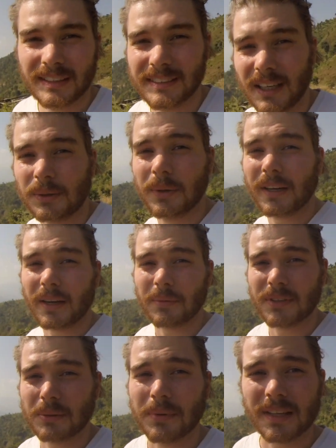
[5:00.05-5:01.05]
It's hard work up
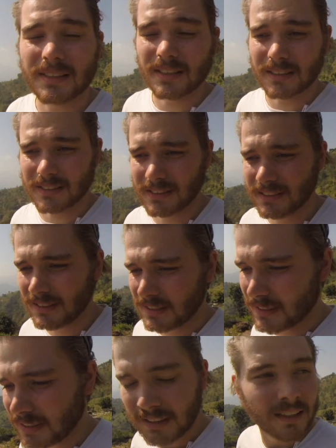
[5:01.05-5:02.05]
the top of these hills,
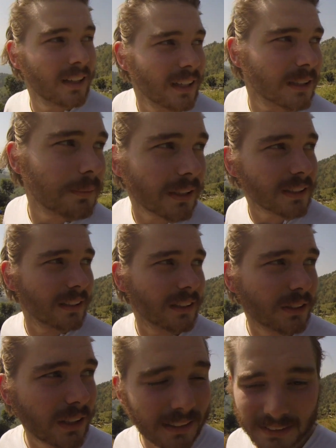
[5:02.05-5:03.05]
especially in
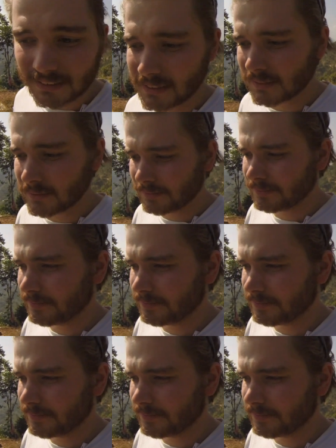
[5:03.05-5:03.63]
the dry season.